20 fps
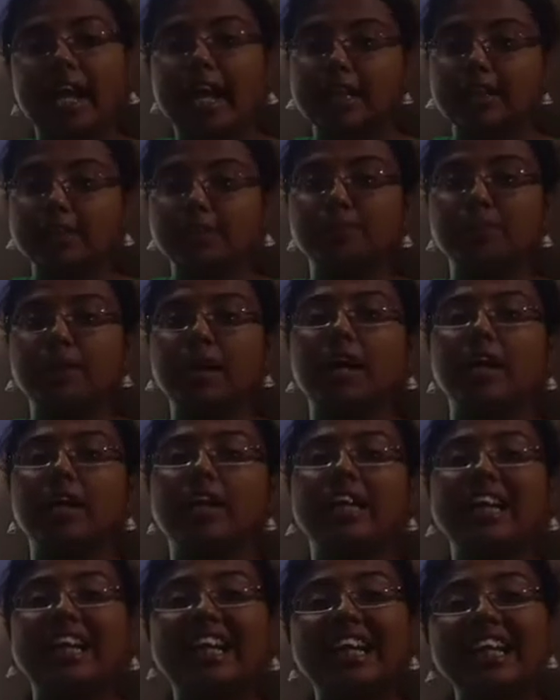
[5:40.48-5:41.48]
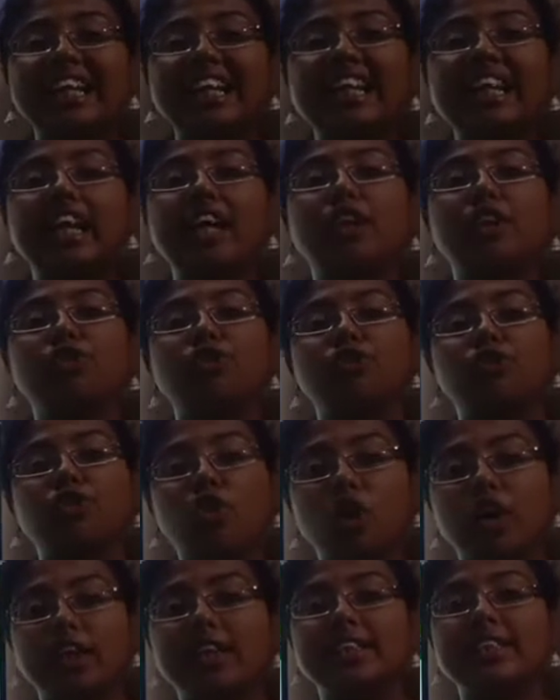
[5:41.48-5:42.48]
as per Indian
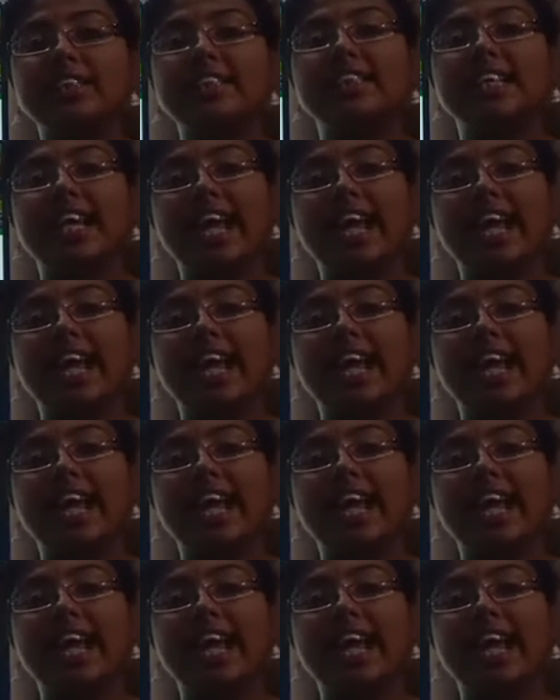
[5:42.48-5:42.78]
Forest